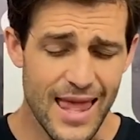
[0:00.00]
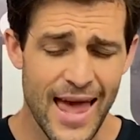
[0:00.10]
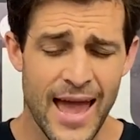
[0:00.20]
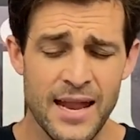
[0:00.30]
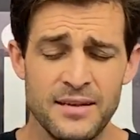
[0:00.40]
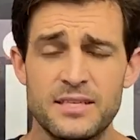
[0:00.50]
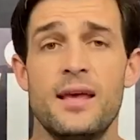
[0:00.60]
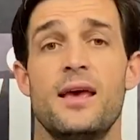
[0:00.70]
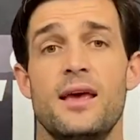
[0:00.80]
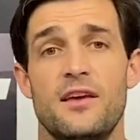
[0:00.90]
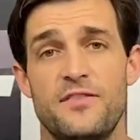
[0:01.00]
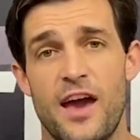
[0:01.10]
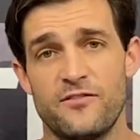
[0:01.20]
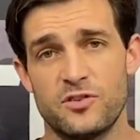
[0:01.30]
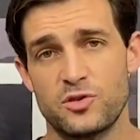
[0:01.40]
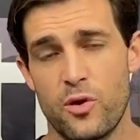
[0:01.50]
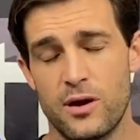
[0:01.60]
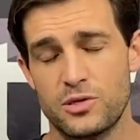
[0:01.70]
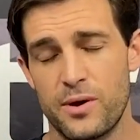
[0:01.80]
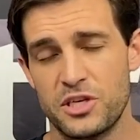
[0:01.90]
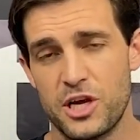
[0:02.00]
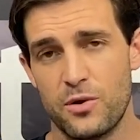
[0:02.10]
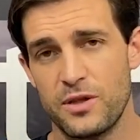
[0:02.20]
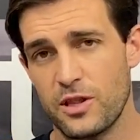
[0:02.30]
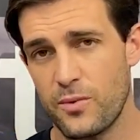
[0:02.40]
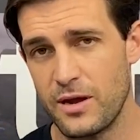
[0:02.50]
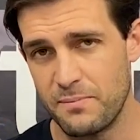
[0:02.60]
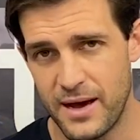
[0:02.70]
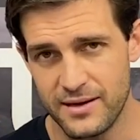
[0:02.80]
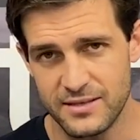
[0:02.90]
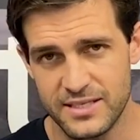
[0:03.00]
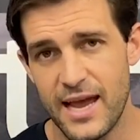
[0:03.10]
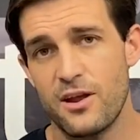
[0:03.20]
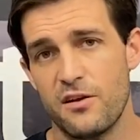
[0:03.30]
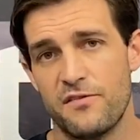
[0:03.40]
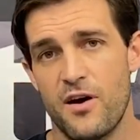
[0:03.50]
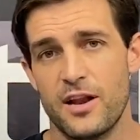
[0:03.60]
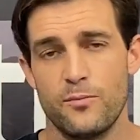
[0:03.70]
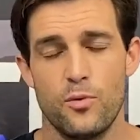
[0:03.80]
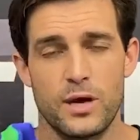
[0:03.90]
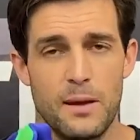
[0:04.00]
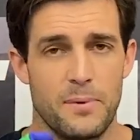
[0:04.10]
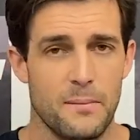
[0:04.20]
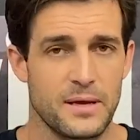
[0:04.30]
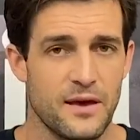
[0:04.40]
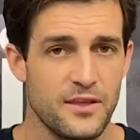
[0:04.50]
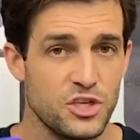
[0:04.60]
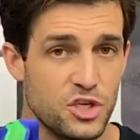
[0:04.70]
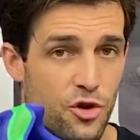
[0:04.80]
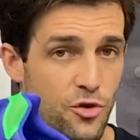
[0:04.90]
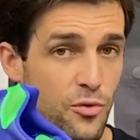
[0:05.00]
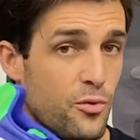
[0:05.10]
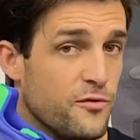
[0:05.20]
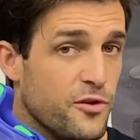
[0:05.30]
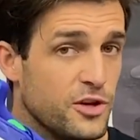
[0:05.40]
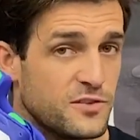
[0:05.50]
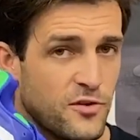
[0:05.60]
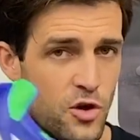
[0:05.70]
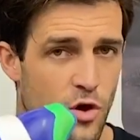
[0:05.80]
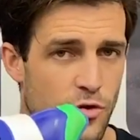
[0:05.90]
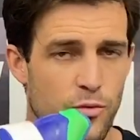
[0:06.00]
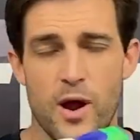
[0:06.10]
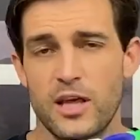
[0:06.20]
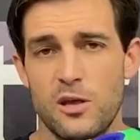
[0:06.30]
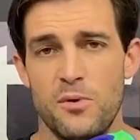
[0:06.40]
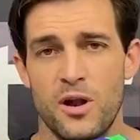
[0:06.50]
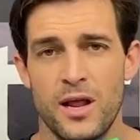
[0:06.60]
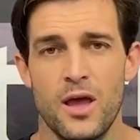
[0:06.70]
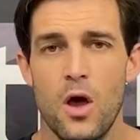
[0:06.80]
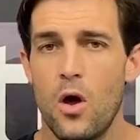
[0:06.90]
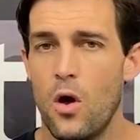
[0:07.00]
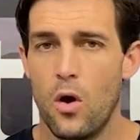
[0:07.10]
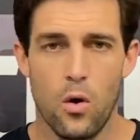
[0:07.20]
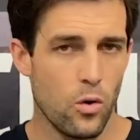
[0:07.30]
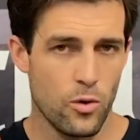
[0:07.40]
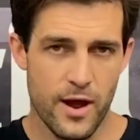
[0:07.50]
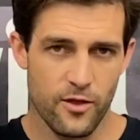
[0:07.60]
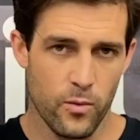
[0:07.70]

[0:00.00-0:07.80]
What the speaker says: And if you haven't subscribed to our channel, hit the red button, stay notified, and we'll keep pumping out these shoe reviews for you, the running community, all around the